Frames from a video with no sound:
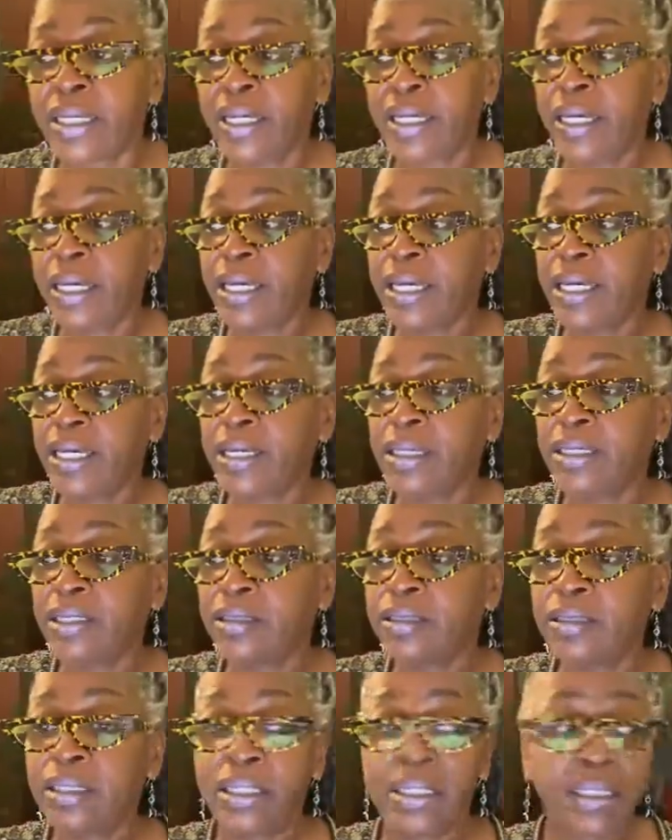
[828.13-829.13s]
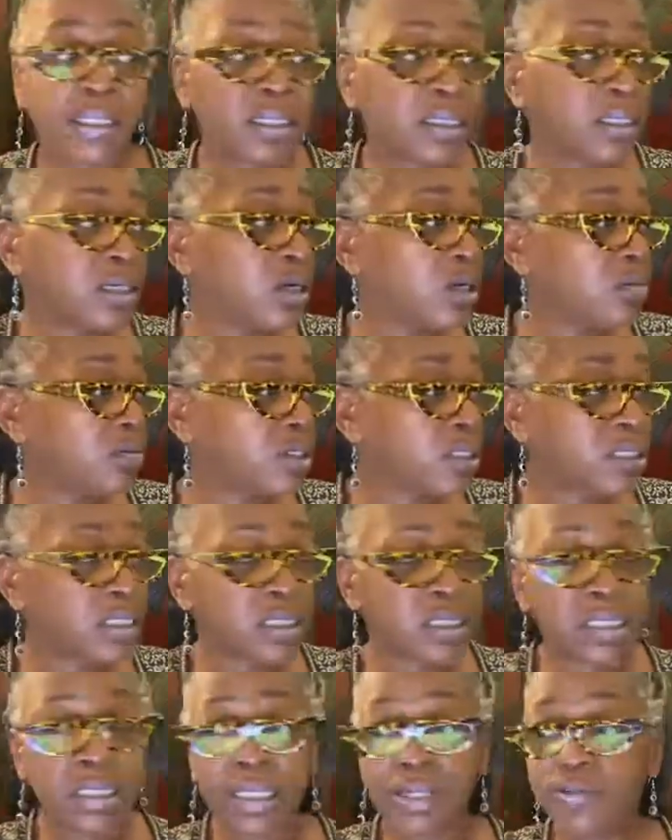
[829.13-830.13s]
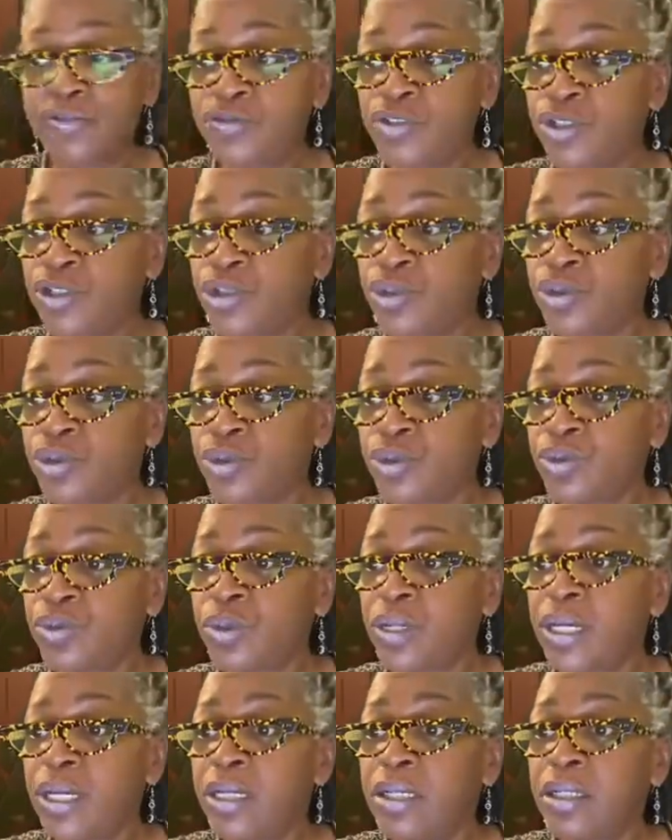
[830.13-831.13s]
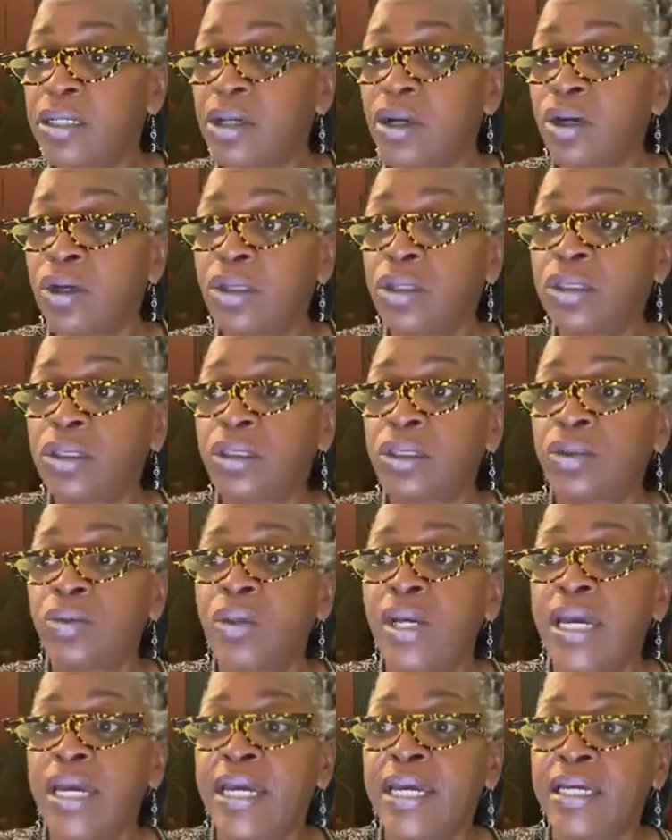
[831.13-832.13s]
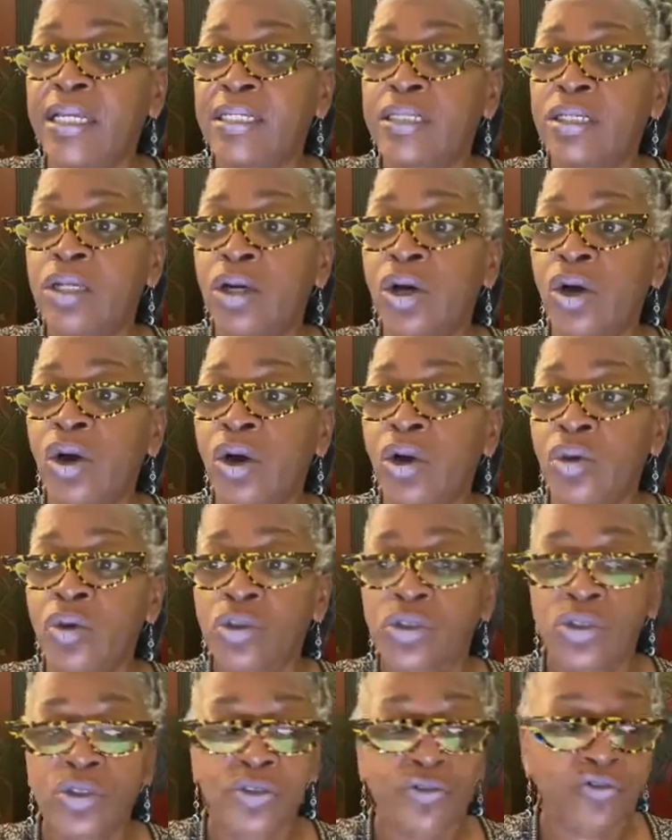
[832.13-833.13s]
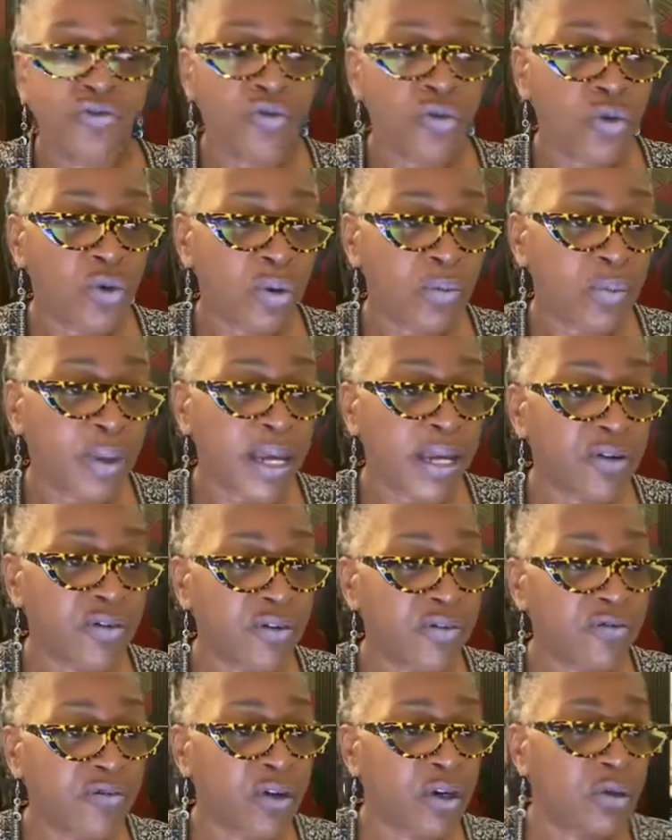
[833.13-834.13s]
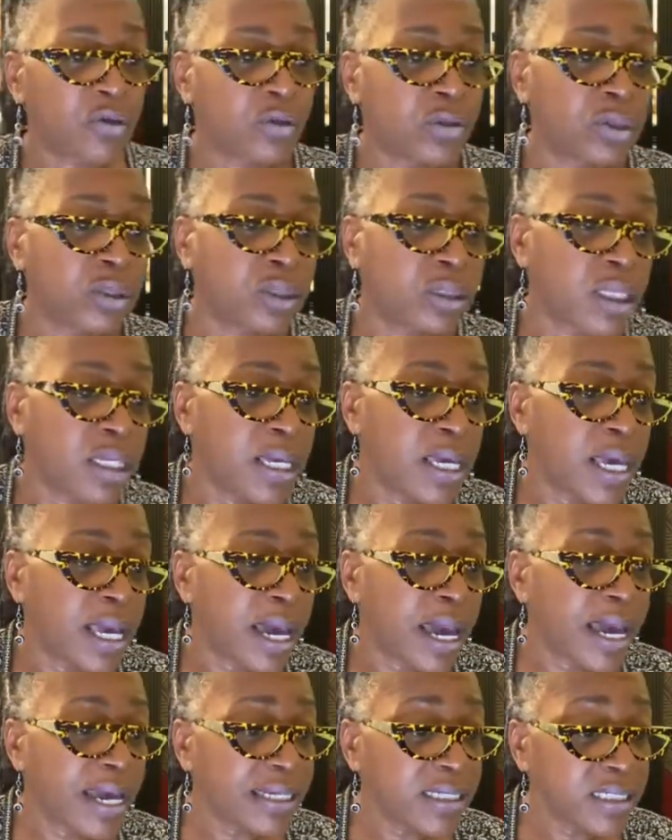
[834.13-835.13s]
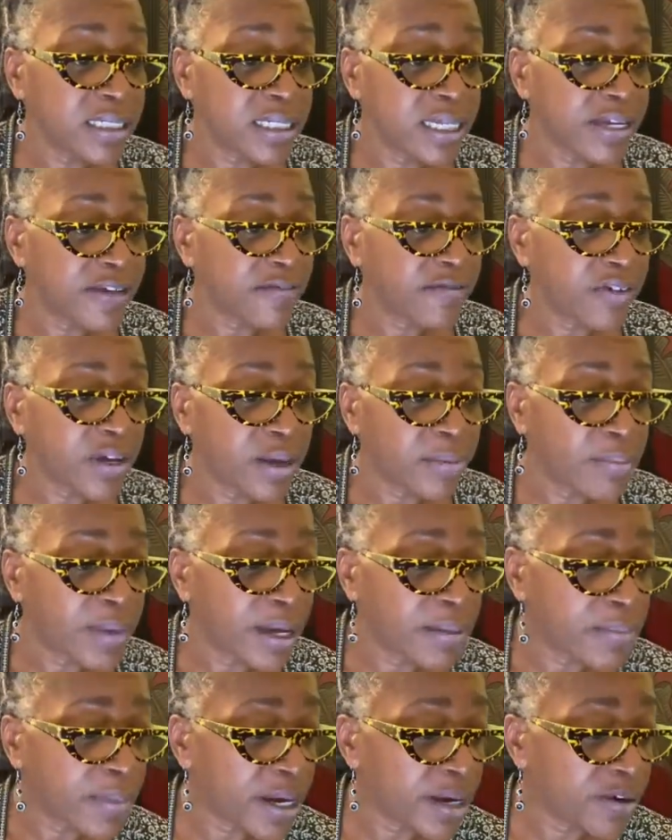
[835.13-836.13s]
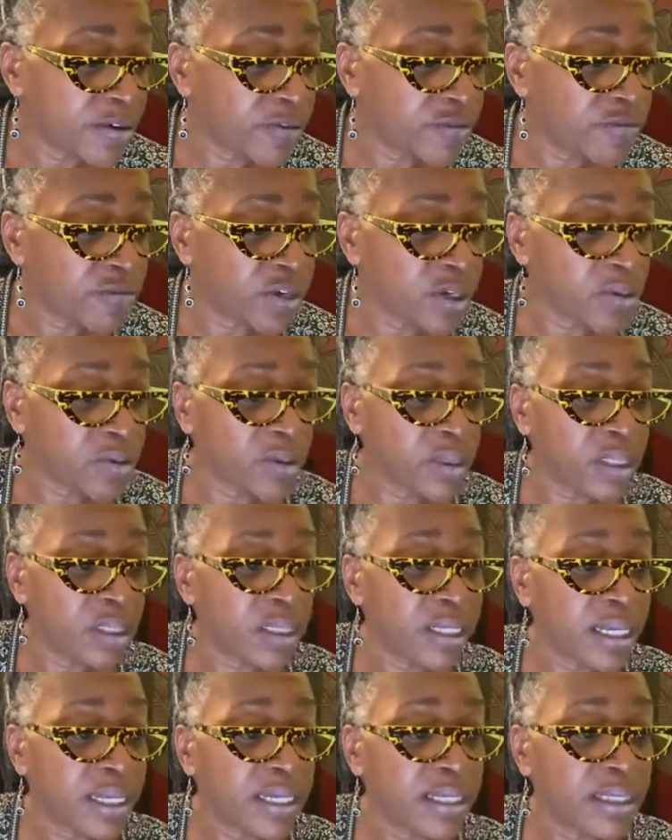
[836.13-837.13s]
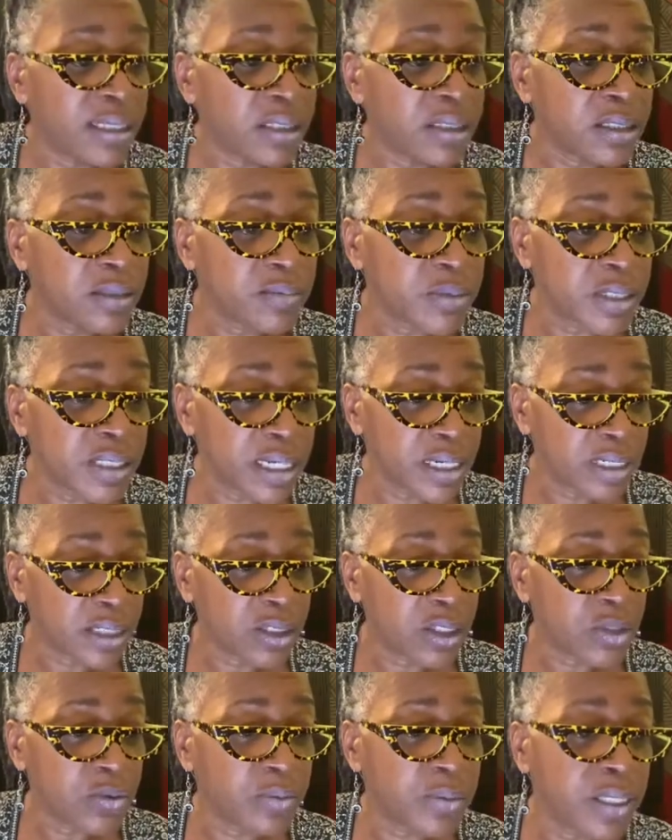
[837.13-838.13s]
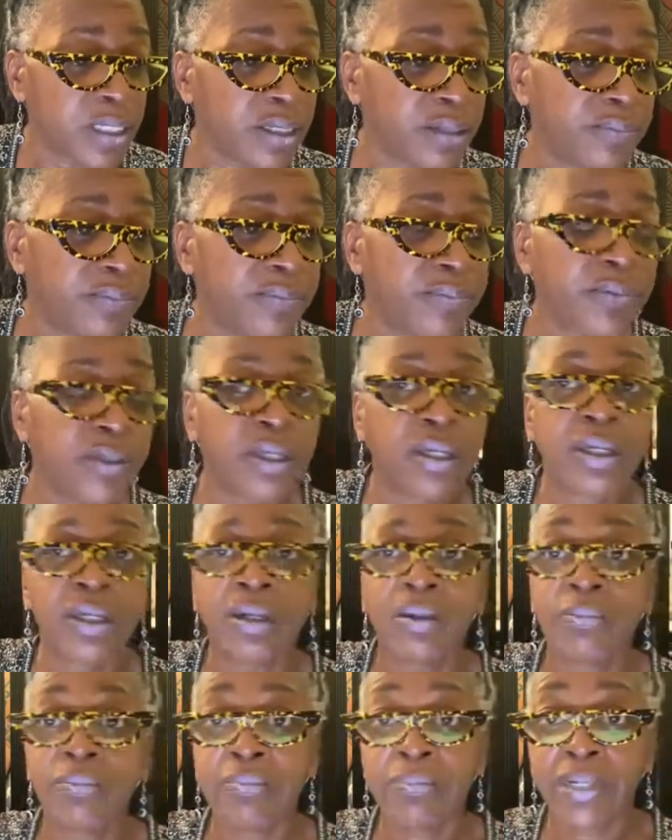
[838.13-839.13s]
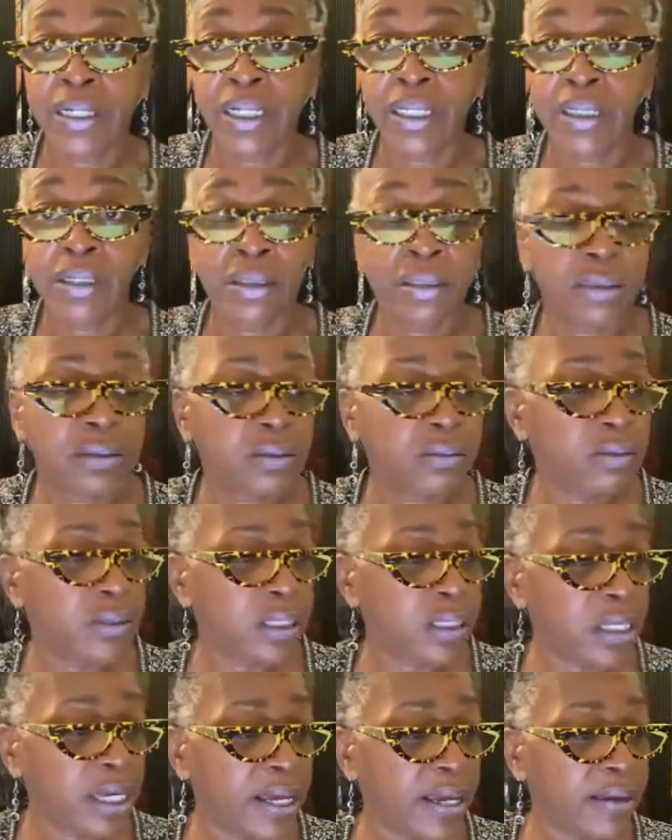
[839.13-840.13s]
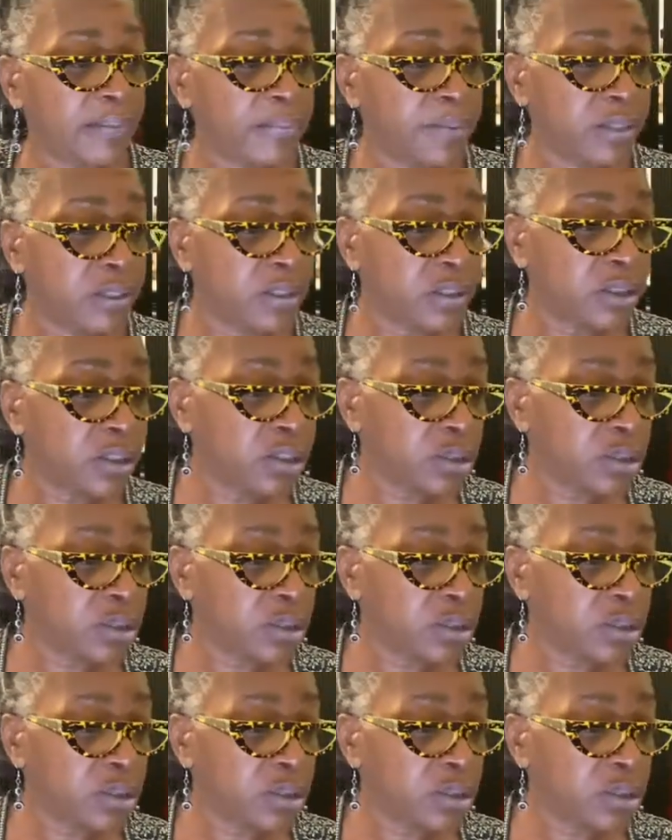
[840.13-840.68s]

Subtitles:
And it comes as a set of 2, and it also has a holder for microphones. I just can't find my microphone, and that is upsetting to me, but it happens.